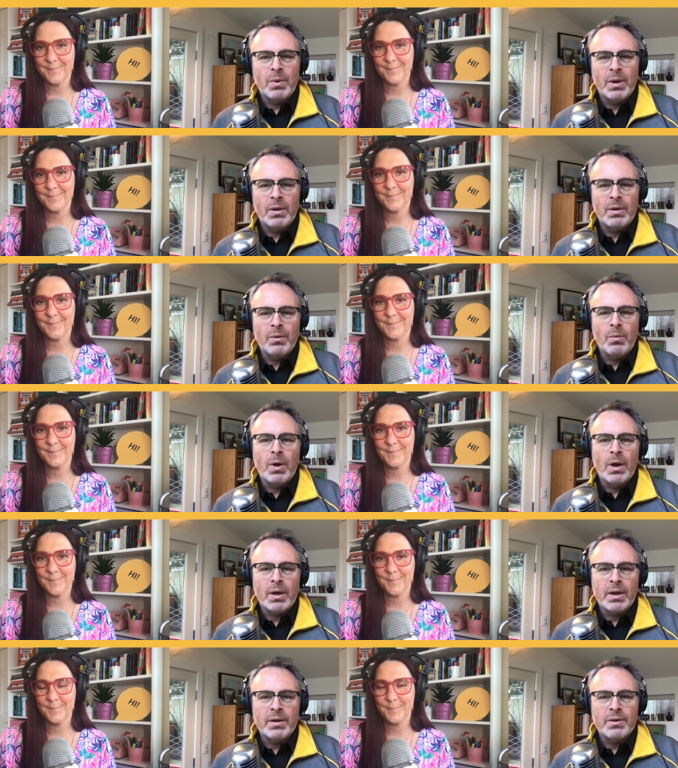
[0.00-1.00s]
Speaker 1: when you
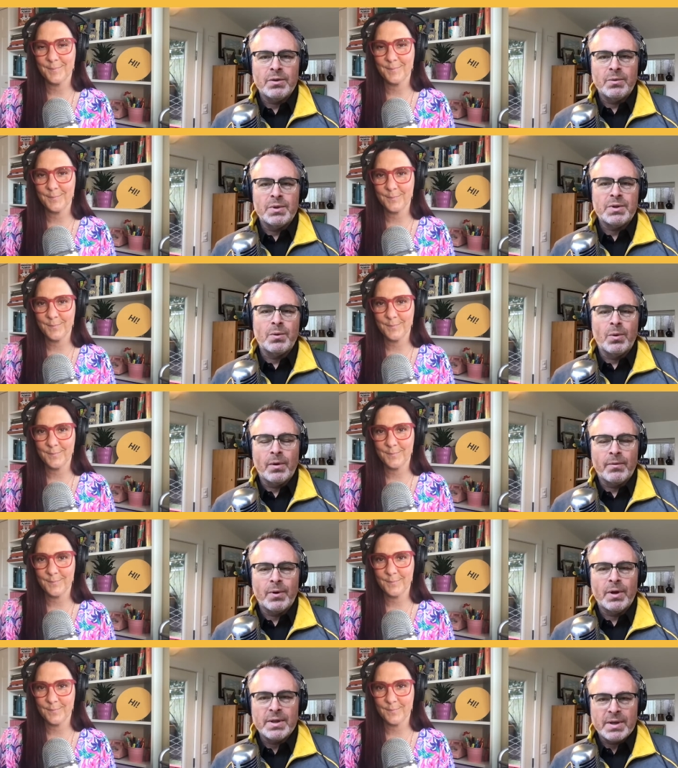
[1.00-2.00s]
walk into a store,
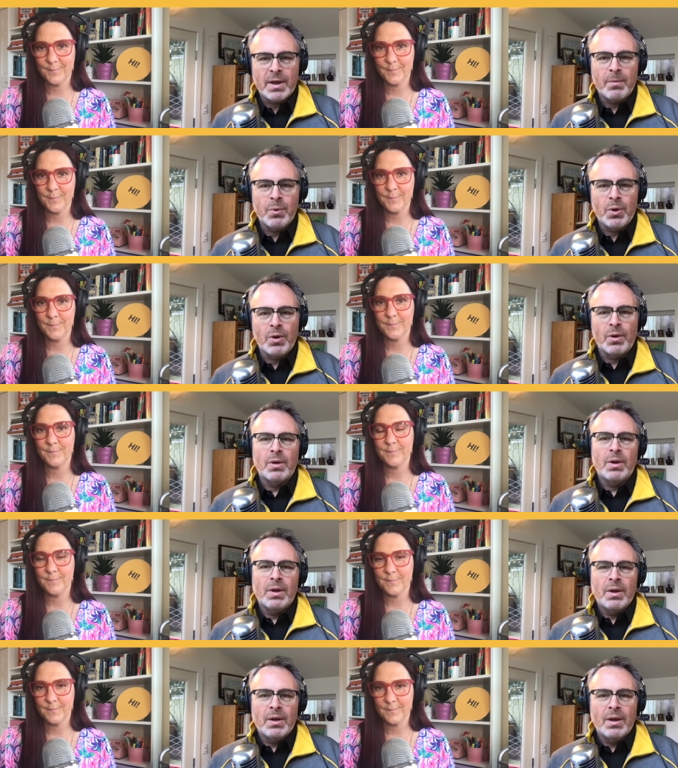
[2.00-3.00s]
for example,
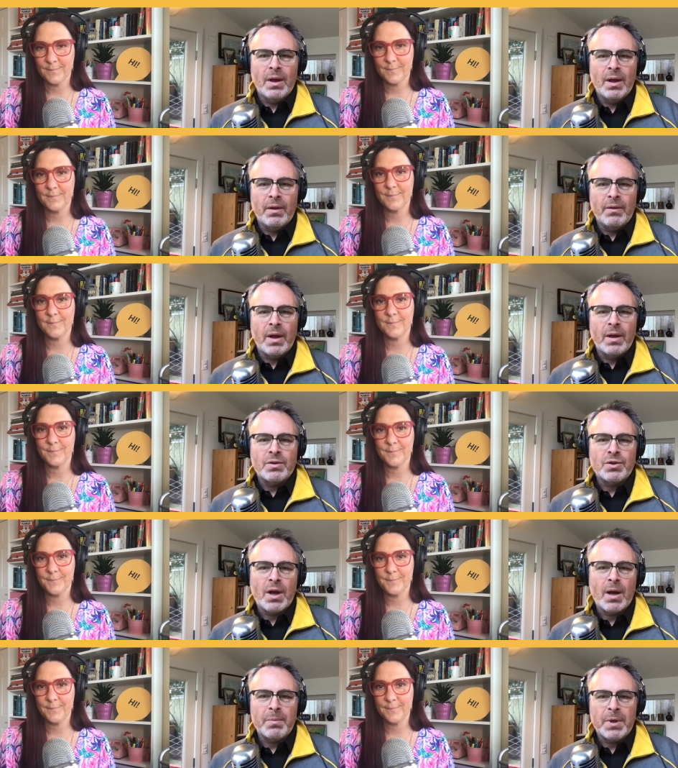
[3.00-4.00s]
and that
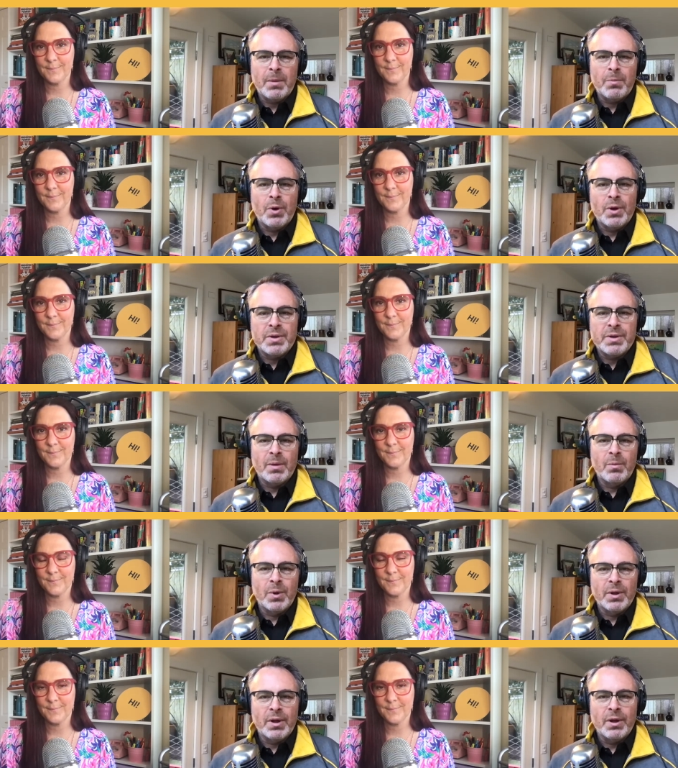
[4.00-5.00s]
shopkeeper is
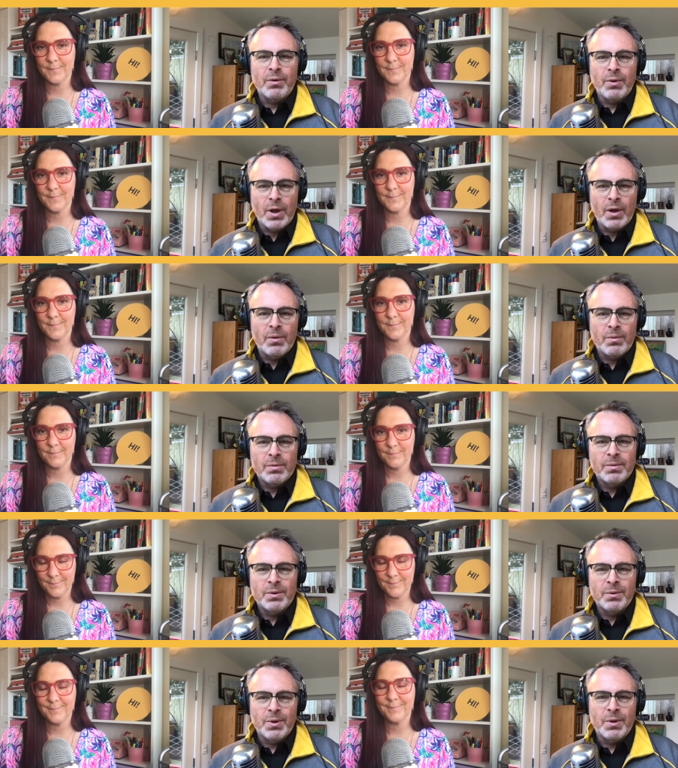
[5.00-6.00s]
someone that you know
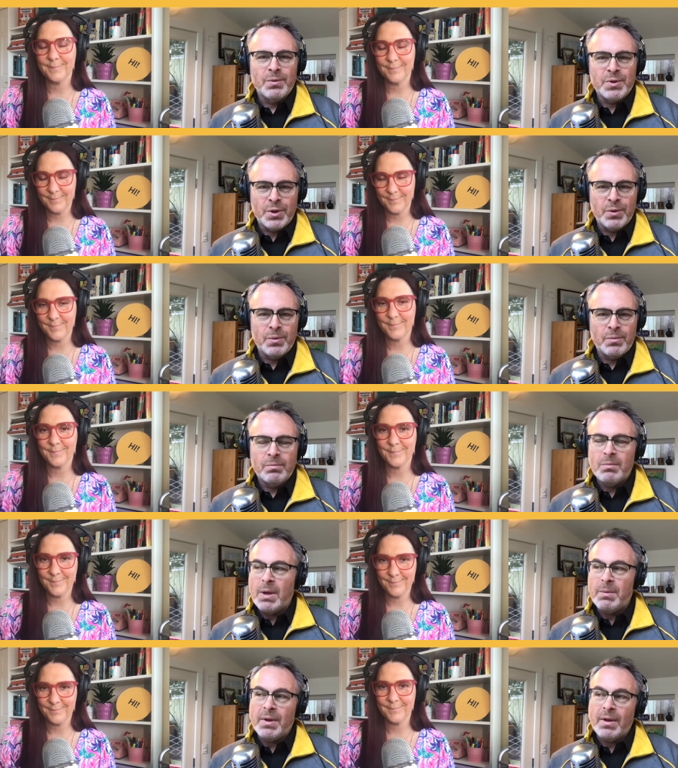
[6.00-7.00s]
who knows you,
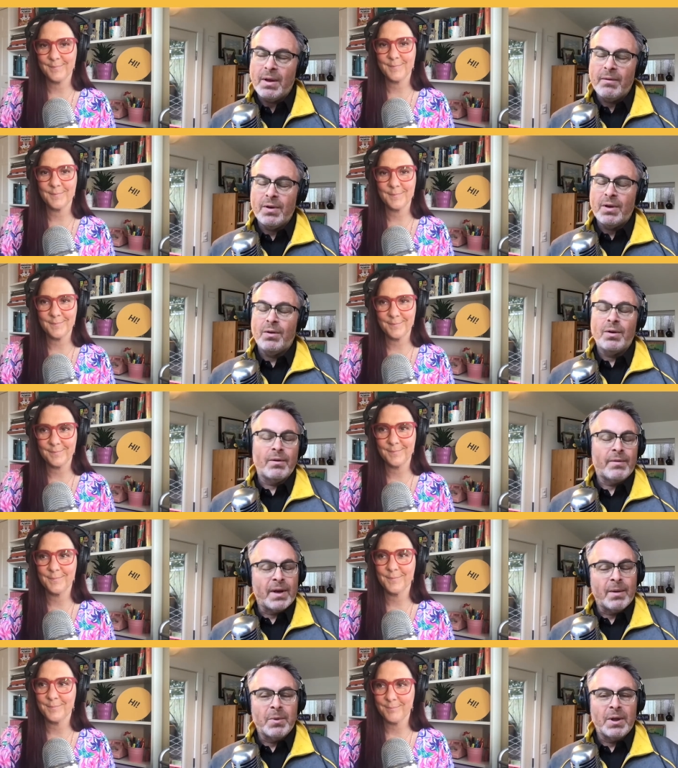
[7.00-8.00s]
maybe they even know your
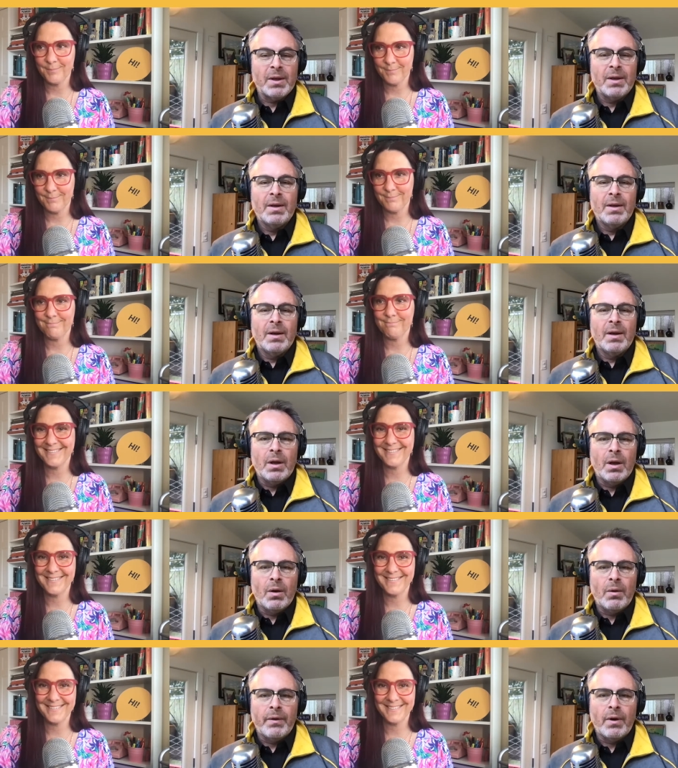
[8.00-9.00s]
family you
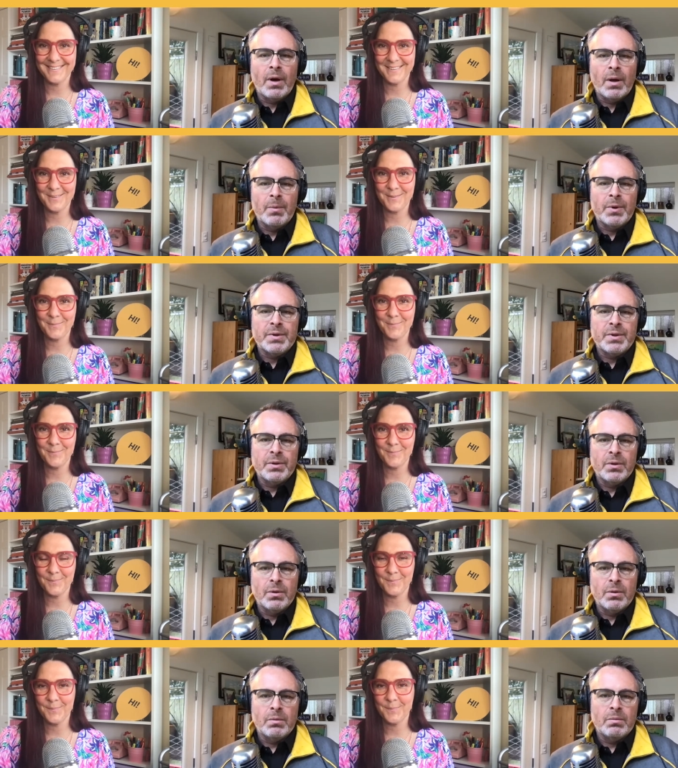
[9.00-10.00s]
know, and they're able
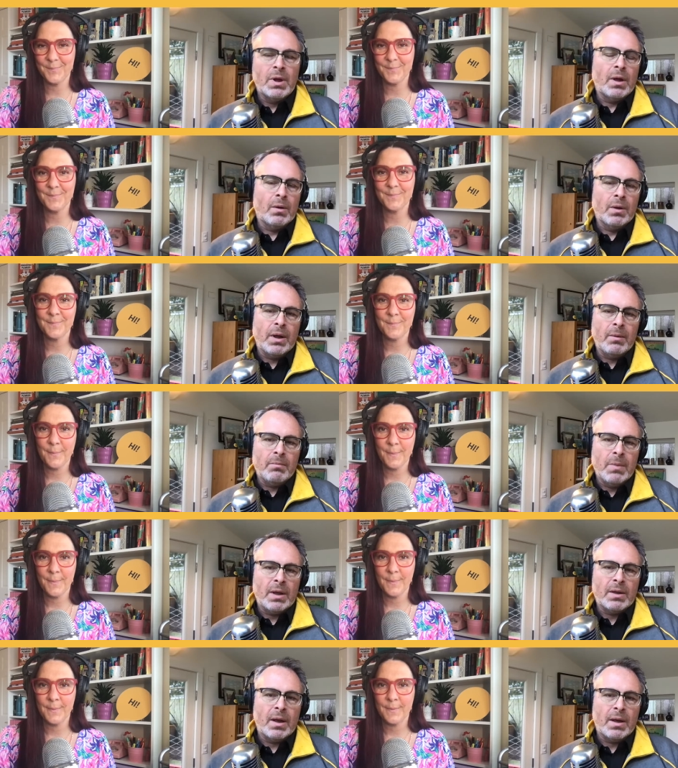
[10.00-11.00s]
to not only
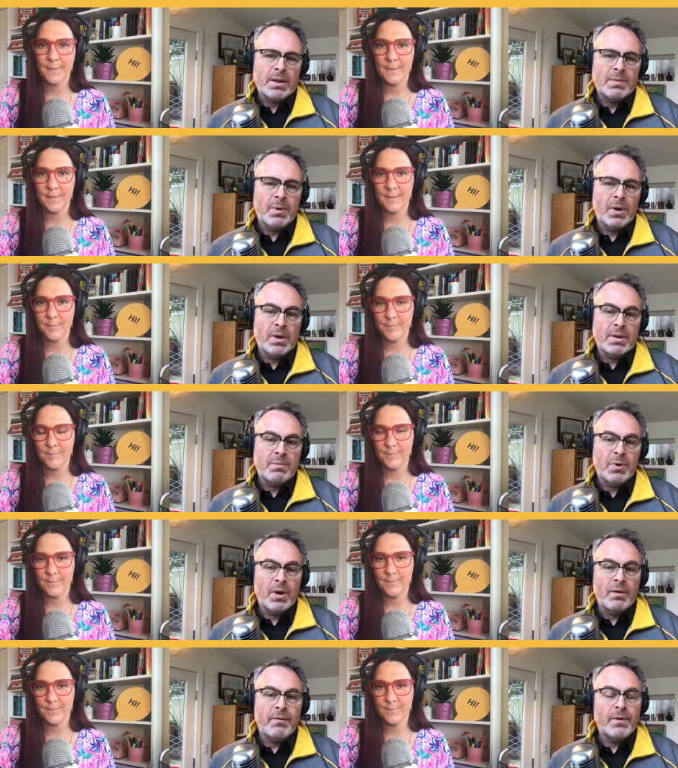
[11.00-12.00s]
make that experience
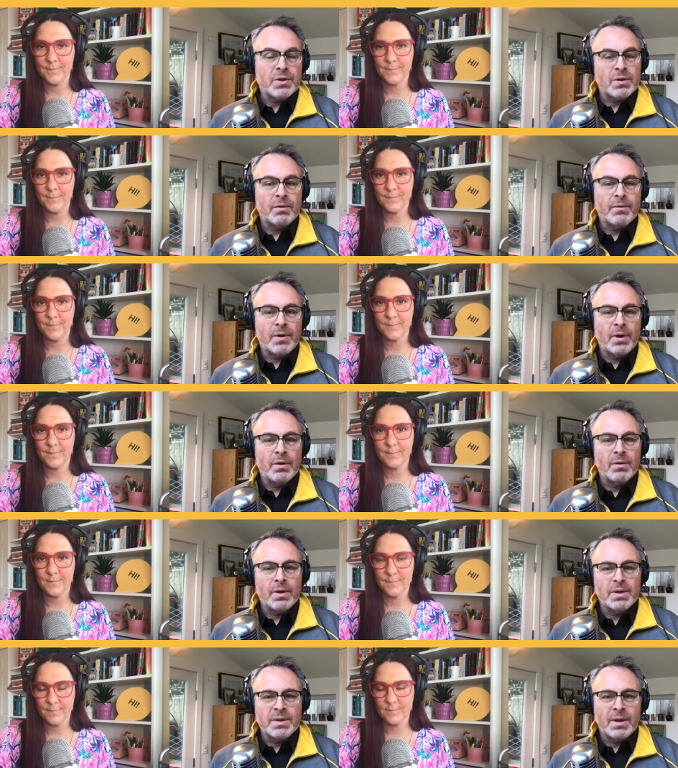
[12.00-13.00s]
pretty efficient for you
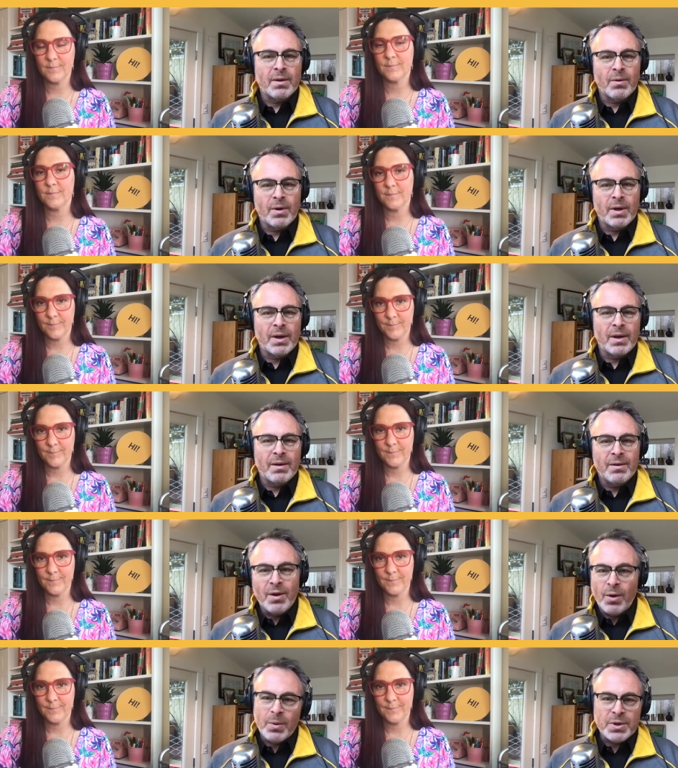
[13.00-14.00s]
because they already
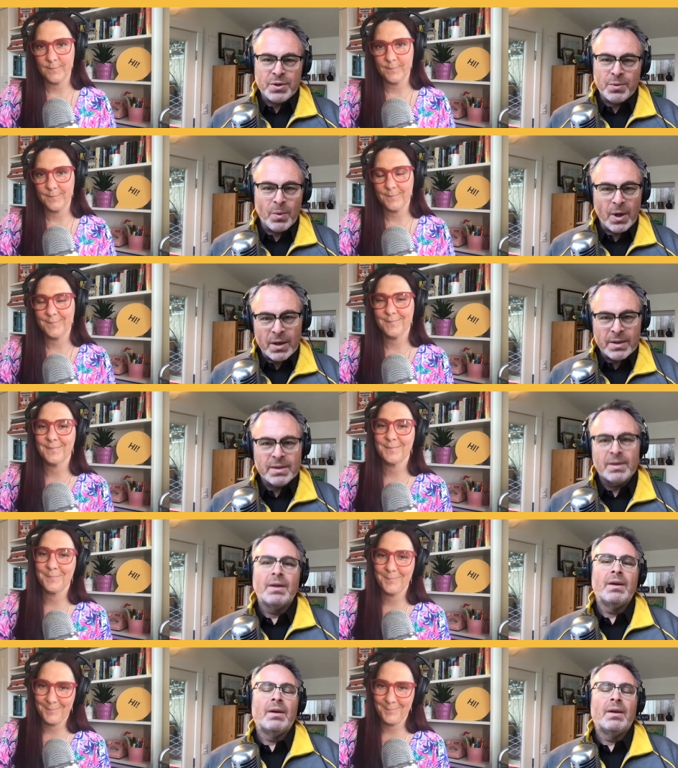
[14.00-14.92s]
know what you want,